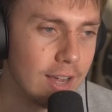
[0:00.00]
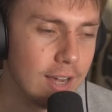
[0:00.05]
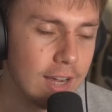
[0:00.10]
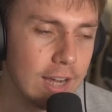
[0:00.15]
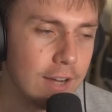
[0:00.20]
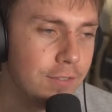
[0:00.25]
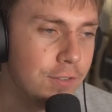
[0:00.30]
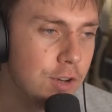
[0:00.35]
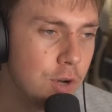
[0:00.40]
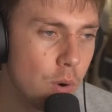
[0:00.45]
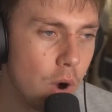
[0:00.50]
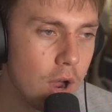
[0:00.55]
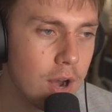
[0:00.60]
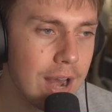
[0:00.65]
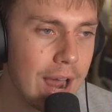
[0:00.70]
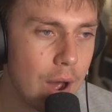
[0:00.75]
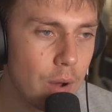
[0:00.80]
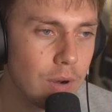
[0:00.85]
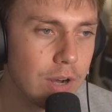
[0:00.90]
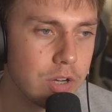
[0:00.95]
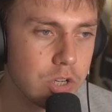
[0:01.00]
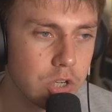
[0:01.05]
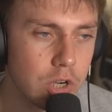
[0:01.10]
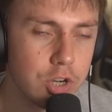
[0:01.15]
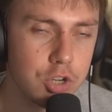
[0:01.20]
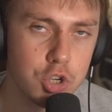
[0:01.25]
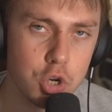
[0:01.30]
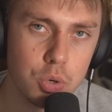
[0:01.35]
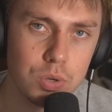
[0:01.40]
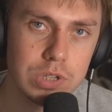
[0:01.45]
If you are now
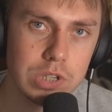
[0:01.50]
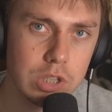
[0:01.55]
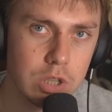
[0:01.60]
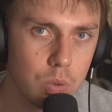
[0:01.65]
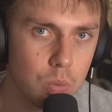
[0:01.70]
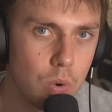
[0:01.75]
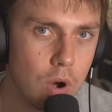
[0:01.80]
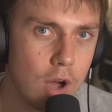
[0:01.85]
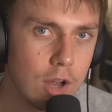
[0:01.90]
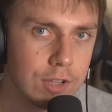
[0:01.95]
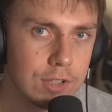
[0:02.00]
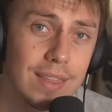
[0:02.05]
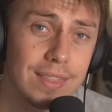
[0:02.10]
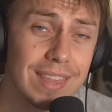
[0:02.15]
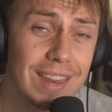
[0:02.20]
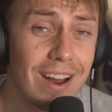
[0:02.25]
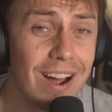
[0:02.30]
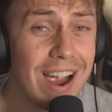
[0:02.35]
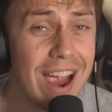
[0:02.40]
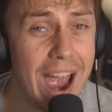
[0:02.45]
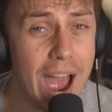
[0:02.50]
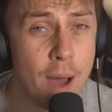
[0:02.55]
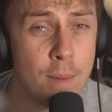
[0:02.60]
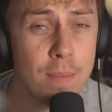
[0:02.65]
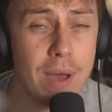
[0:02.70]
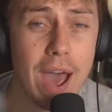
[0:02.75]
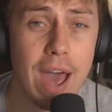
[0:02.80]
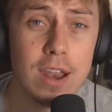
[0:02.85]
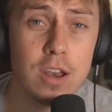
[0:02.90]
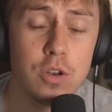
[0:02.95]
literally choosing the words that I
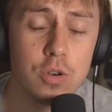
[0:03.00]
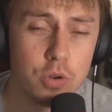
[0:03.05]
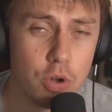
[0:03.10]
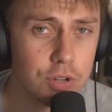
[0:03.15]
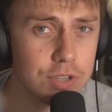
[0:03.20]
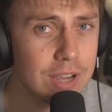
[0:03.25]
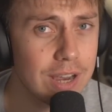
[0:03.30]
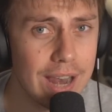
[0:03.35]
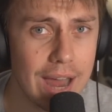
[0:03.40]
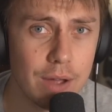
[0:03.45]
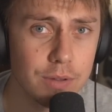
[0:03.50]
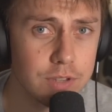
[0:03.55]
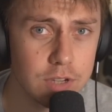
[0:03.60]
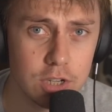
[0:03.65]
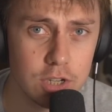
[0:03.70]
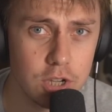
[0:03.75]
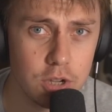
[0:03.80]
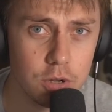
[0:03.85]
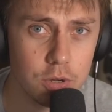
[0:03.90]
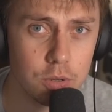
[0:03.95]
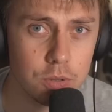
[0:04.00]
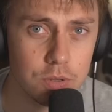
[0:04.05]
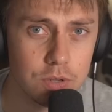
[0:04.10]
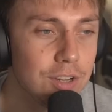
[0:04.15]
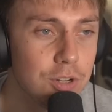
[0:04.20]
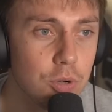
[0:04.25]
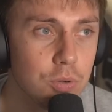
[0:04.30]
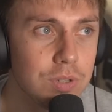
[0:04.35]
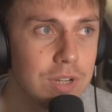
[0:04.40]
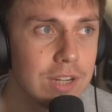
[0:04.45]
am and not allowed to use,
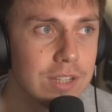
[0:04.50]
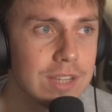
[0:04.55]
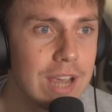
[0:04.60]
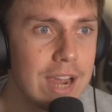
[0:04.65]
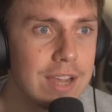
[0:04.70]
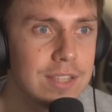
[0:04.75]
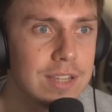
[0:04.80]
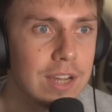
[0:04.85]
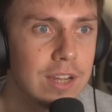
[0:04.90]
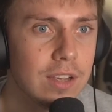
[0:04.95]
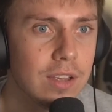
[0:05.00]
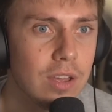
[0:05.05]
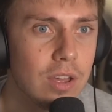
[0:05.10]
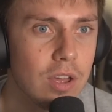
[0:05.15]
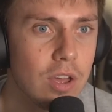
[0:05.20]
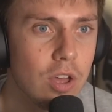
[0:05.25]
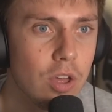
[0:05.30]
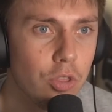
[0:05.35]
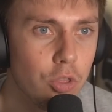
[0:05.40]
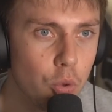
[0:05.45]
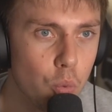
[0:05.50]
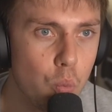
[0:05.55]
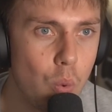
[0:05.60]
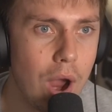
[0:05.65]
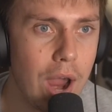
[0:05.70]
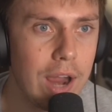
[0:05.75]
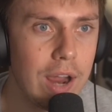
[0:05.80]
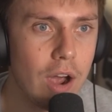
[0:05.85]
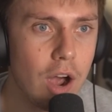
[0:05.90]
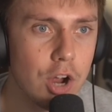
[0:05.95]
you're dictating the
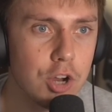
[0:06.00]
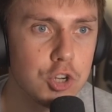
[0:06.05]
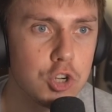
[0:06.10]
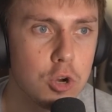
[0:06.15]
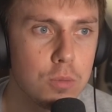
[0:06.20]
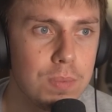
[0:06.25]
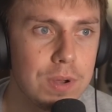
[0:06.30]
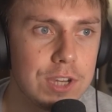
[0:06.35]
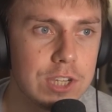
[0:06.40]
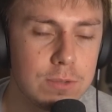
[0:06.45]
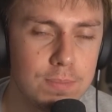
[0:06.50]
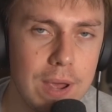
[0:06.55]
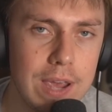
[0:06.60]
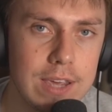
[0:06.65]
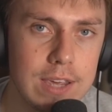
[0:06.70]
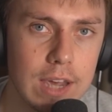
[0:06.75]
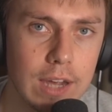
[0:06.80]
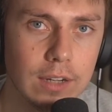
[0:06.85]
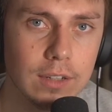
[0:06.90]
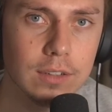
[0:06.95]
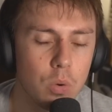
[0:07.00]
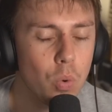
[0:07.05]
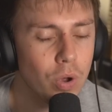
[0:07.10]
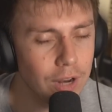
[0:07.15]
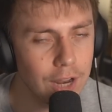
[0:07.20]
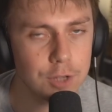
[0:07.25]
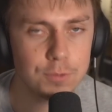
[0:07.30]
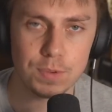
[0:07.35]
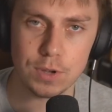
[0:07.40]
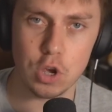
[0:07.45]
way I should be speaking. Well,
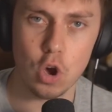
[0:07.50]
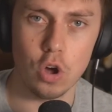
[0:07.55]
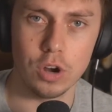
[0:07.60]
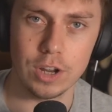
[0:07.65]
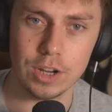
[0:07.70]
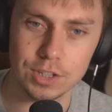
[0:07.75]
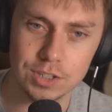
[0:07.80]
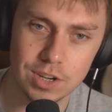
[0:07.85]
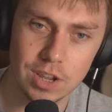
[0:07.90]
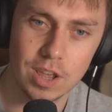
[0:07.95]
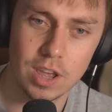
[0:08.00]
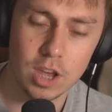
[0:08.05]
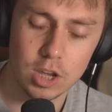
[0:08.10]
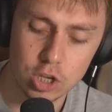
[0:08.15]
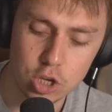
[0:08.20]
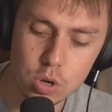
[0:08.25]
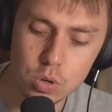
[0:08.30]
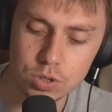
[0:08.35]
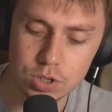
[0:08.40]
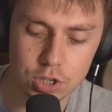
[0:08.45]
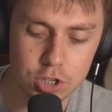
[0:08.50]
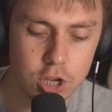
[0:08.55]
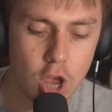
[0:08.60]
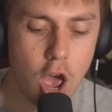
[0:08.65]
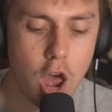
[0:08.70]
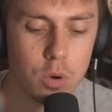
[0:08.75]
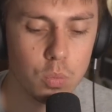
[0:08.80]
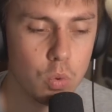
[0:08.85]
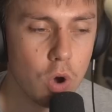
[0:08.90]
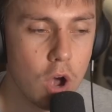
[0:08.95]
let's be honest. Use a
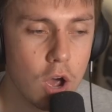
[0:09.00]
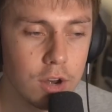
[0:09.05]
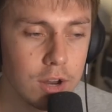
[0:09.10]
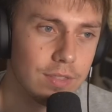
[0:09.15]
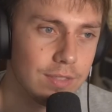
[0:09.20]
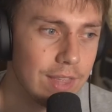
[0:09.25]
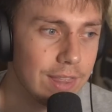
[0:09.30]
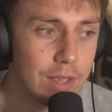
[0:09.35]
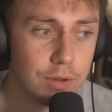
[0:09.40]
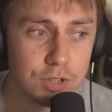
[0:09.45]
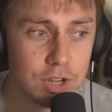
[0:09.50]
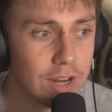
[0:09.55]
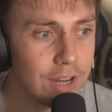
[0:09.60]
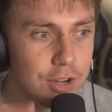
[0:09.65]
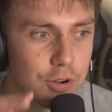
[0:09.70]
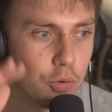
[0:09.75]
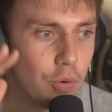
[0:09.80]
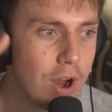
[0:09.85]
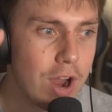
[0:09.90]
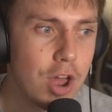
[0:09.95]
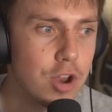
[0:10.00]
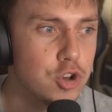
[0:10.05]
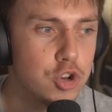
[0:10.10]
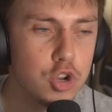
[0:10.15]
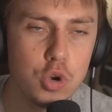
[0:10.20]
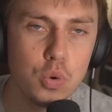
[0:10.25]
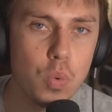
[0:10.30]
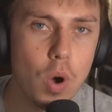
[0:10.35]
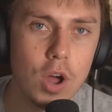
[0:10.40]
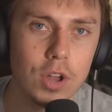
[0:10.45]
certain word, then they'll suddenly create a
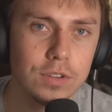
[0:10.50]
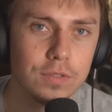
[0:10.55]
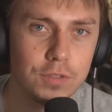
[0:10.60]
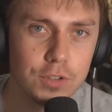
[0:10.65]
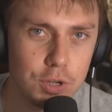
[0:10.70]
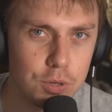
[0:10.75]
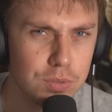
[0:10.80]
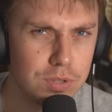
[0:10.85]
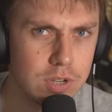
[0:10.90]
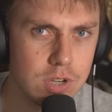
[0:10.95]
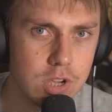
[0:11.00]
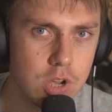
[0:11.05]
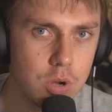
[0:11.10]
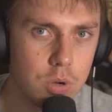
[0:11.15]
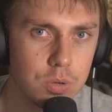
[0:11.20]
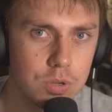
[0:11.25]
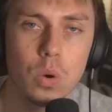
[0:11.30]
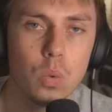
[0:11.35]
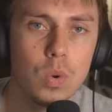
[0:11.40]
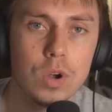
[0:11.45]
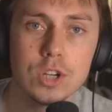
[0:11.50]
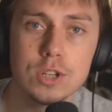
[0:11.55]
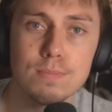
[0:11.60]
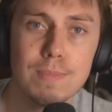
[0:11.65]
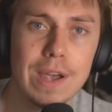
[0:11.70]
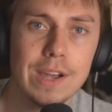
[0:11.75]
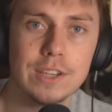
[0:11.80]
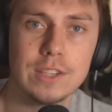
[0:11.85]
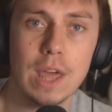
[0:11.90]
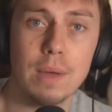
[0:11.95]
new word for you to use, which
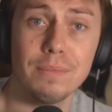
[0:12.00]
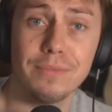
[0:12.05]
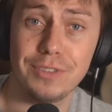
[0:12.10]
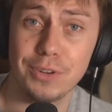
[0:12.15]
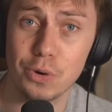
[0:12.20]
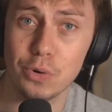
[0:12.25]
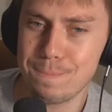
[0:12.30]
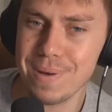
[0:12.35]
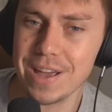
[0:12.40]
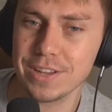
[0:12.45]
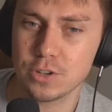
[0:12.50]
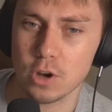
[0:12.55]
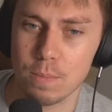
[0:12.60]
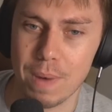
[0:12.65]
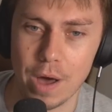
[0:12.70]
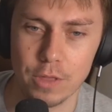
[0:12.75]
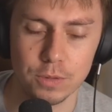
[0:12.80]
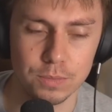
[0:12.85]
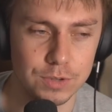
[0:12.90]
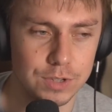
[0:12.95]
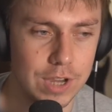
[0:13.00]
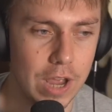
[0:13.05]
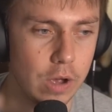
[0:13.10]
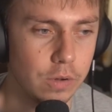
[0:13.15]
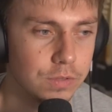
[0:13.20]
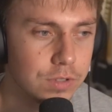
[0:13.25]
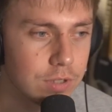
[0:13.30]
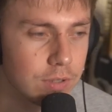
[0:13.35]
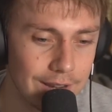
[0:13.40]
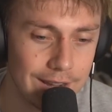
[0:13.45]
makes them feel better about
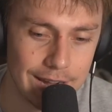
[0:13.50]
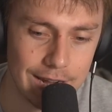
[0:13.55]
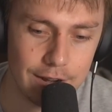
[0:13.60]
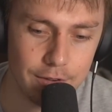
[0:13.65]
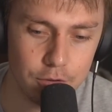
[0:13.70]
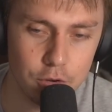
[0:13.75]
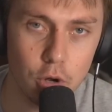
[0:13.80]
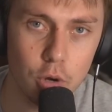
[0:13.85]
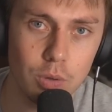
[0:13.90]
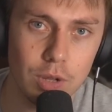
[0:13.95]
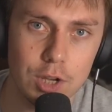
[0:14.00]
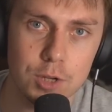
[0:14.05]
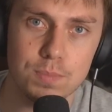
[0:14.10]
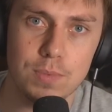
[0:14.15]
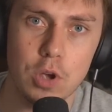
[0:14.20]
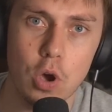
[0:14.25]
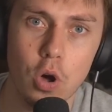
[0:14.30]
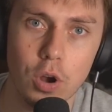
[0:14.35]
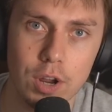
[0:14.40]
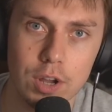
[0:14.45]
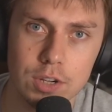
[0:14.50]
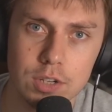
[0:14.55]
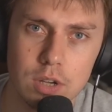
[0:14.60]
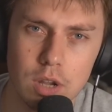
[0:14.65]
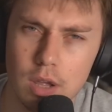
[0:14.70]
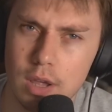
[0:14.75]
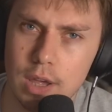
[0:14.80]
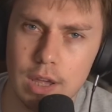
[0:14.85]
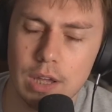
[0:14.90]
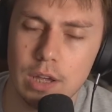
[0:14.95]
themselves. Even though, let's be honest,
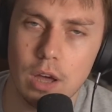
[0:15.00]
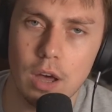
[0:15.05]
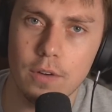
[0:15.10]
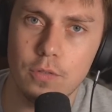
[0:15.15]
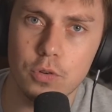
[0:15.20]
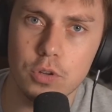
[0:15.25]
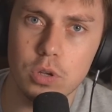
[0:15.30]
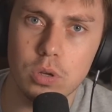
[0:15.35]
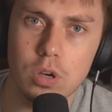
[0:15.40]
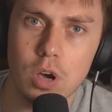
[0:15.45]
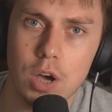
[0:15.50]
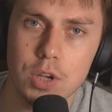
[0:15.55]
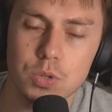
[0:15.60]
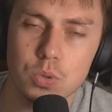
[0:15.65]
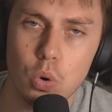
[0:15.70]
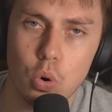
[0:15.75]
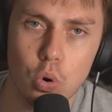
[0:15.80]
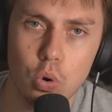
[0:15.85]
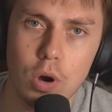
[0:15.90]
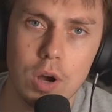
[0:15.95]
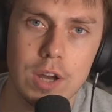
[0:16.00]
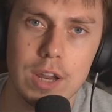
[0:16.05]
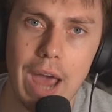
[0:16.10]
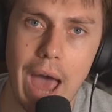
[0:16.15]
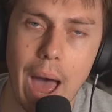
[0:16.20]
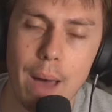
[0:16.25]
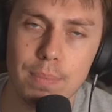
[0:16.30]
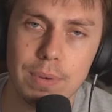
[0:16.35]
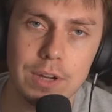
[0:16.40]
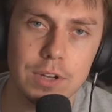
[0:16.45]
I thought you guys were already
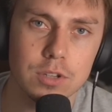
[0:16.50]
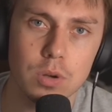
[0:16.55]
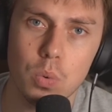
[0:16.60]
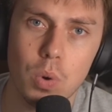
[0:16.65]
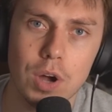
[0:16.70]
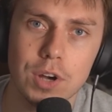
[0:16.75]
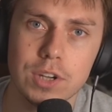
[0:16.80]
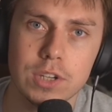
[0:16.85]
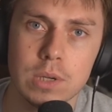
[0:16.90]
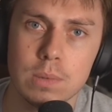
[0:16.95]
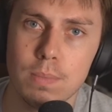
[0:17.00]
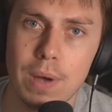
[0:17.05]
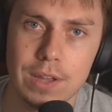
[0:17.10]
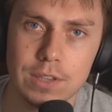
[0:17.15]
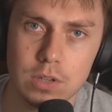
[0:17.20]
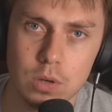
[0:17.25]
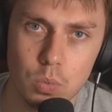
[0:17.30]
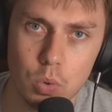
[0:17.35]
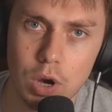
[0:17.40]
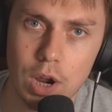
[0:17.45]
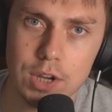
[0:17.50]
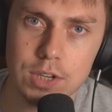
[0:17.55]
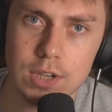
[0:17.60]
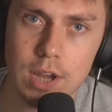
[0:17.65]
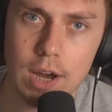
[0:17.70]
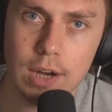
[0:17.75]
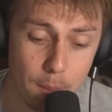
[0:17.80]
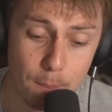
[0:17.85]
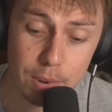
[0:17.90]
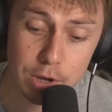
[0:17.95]
happy, so why does it matter what I
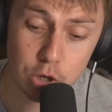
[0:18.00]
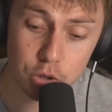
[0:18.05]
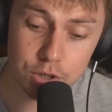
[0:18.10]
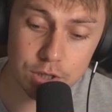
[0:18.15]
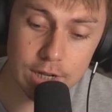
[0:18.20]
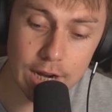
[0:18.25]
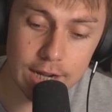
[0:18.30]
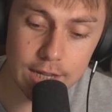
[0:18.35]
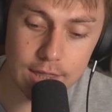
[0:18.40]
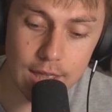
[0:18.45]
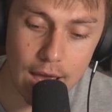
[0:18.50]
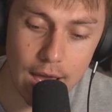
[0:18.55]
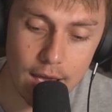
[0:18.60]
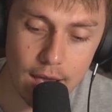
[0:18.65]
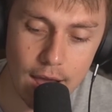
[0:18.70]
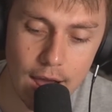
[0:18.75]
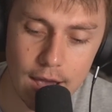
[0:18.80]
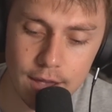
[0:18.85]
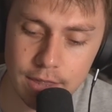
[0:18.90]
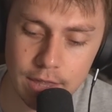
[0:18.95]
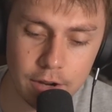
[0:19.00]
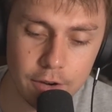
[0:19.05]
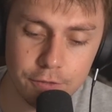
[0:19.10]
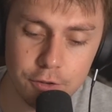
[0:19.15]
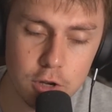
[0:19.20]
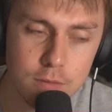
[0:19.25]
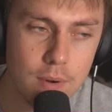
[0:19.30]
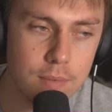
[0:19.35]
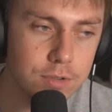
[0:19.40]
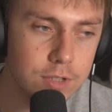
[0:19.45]
say? But you'll say that, and then a
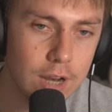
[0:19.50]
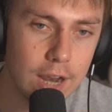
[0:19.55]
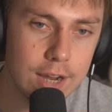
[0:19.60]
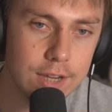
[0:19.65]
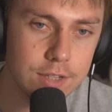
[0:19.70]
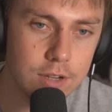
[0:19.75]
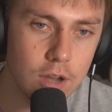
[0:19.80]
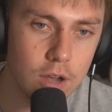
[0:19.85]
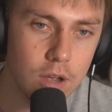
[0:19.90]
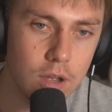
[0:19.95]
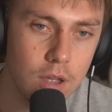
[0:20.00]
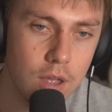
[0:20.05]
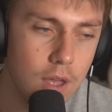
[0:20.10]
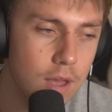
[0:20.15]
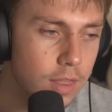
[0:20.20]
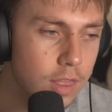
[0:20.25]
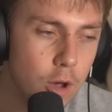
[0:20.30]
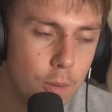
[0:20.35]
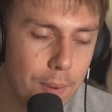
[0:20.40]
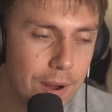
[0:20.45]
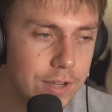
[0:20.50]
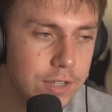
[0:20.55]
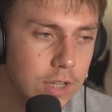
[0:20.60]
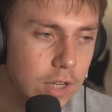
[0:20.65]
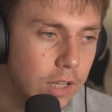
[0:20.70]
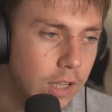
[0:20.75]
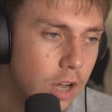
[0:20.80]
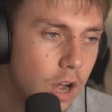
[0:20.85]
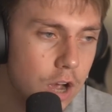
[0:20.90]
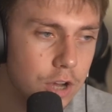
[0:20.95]
few months later, they'll
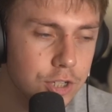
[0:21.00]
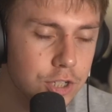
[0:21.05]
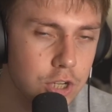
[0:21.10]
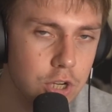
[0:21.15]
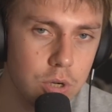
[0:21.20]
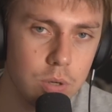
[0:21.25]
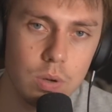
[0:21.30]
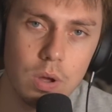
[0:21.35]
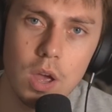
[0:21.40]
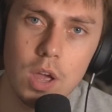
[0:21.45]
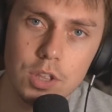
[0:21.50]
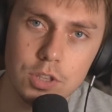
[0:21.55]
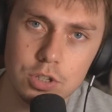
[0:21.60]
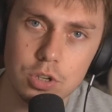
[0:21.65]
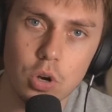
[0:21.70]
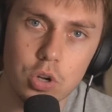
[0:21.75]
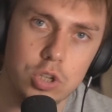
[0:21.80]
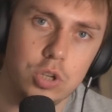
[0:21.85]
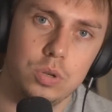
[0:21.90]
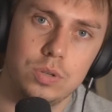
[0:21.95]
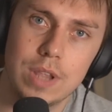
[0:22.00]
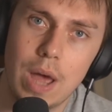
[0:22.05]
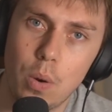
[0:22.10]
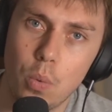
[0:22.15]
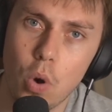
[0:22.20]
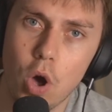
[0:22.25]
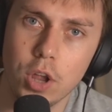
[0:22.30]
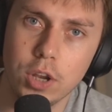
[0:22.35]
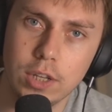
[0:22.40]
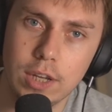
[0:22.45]
basically ask you to not use that
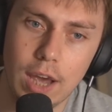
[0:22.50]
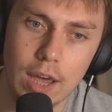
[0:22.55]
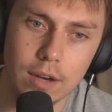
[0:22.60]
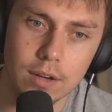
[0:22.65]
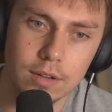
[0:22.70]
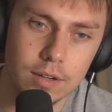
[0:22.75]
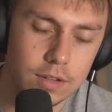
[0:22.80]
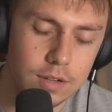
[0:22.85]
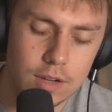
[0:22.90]
word again.